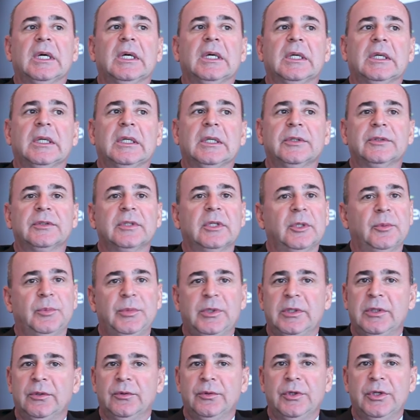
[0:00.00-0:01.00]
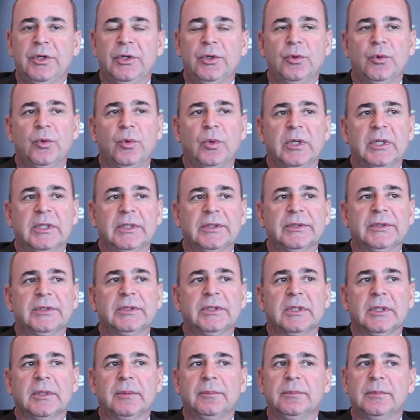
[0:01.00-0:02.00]
It's going to be the new
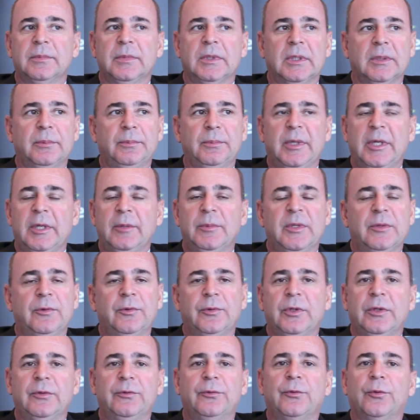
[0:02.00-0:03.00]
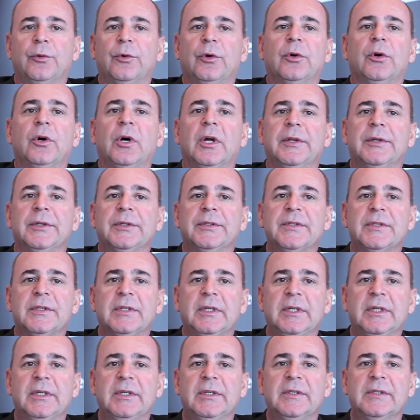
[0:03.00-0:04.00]
ones, maybe 3 or 4 other
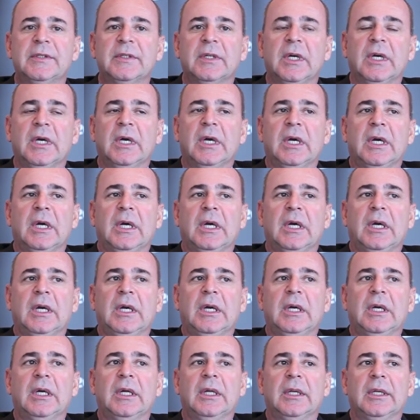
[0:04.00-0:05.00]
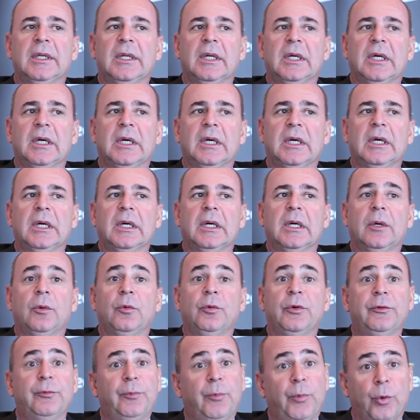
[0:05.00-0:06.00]
cities. And
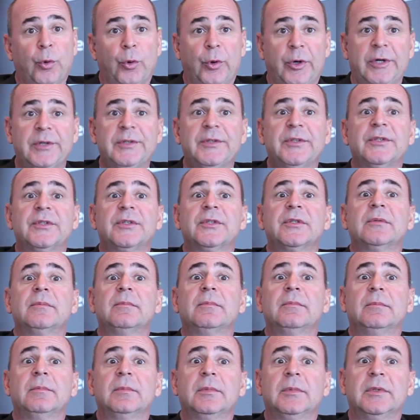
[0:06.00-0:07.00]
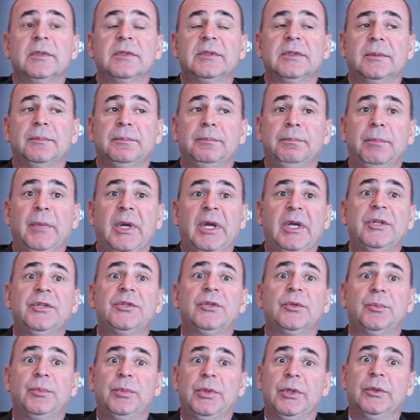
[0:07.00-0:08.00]
with ports, there's a
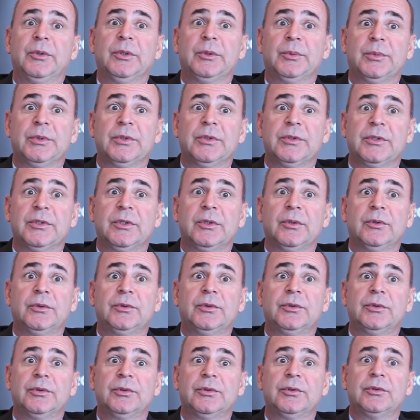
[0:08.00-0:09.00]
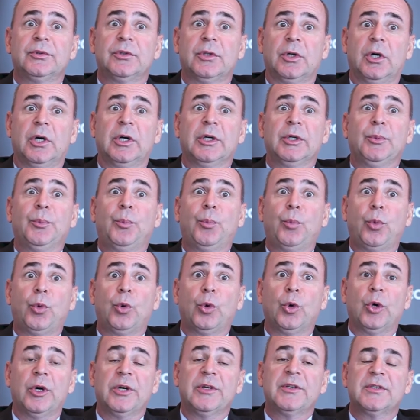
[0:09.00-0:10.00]
major bill in Brazil just starting
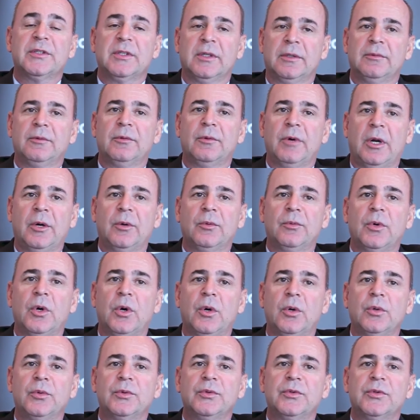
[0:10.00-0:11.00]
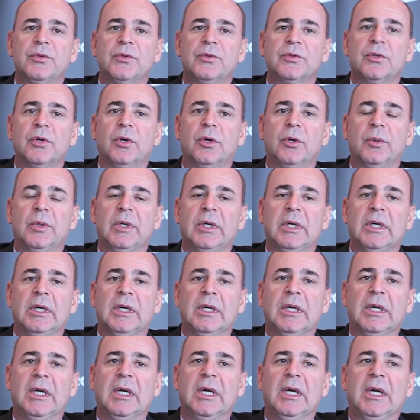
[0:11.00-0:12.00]
ports and railroads. So